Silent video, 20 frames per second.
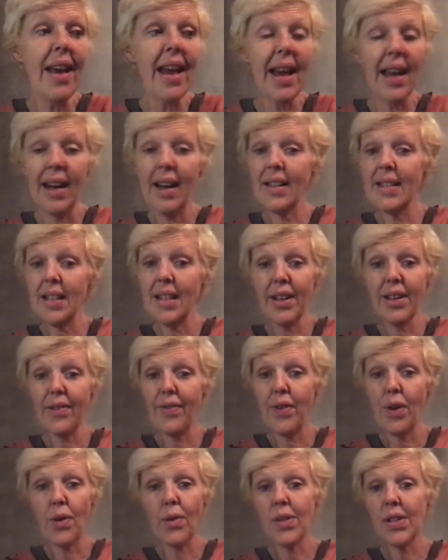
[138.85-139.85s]
And I'll tell you
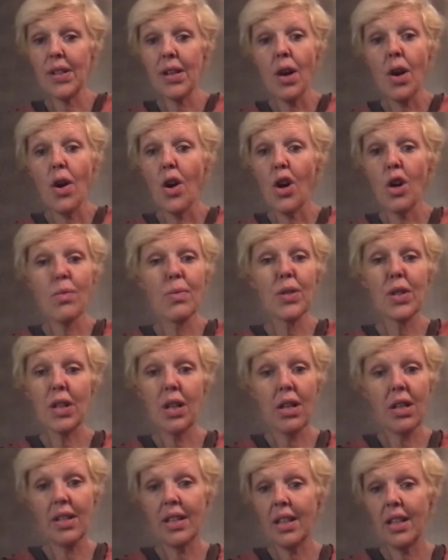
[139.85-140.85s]
folks, almost
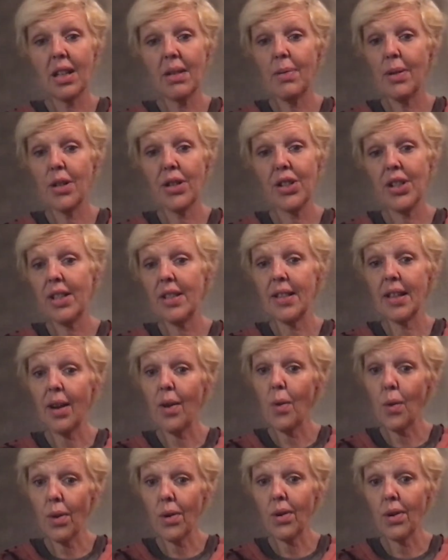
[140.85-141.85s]
all the cut apart sheets I
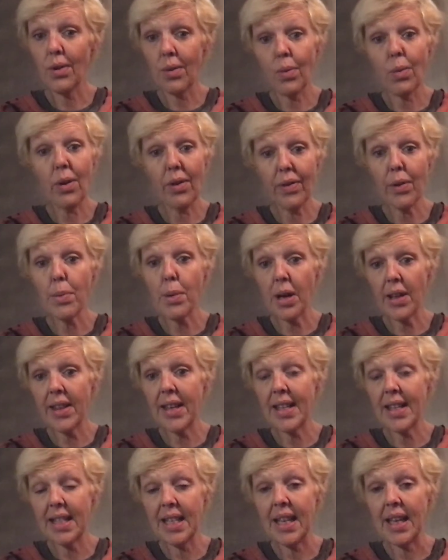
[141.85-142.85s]
ordered were from
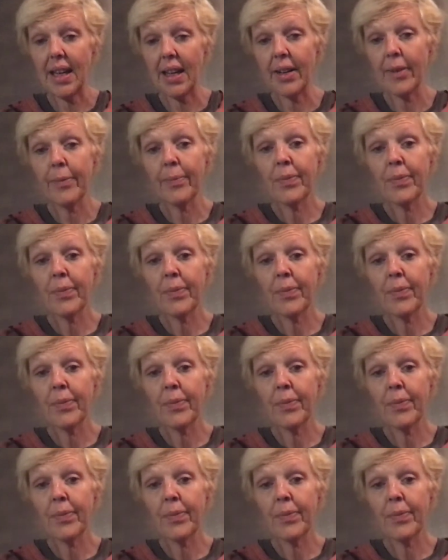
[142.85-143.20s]
Authentique.